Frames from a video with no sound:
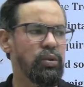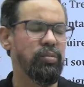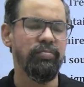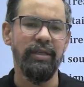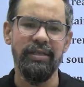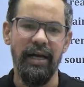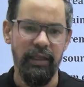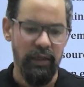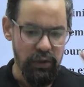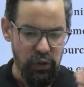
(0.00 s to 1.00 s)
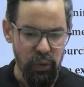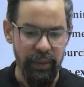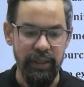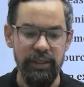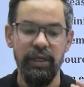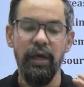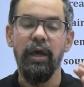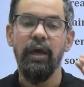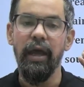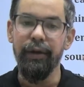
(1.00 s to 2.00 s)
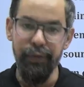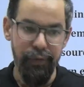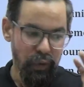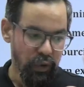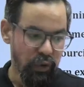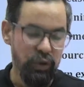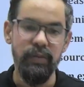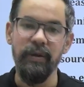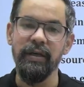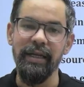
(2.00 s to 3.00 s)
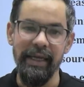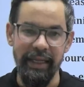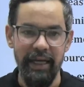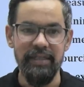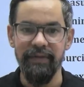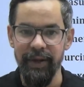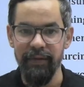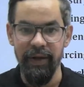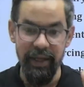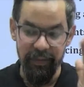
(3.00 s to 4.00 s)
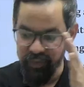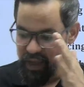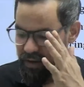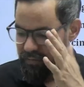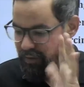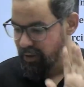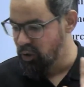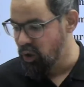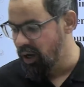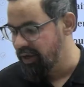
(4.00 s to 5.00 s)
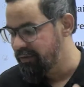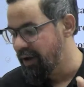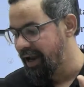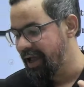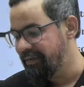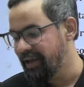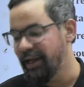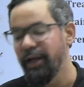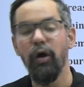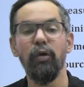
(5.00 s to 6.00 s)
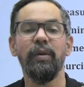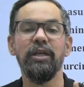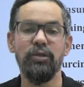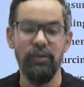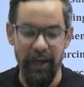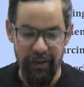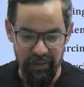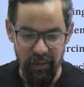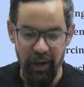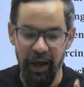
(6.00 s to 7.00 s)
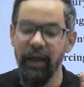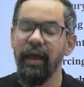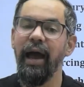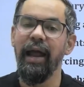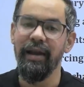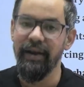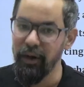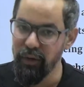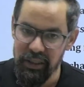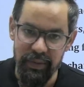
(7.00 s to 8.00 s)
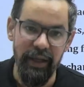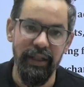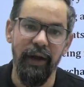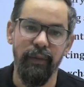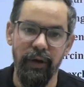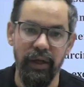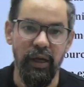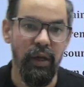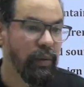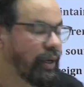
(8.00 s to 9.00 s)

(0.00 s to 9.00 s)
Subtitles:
these are the instruments and you know those particular areas very well. Everyone know. If you are having any doubt, please do let me know. I'll try to explain that particular one.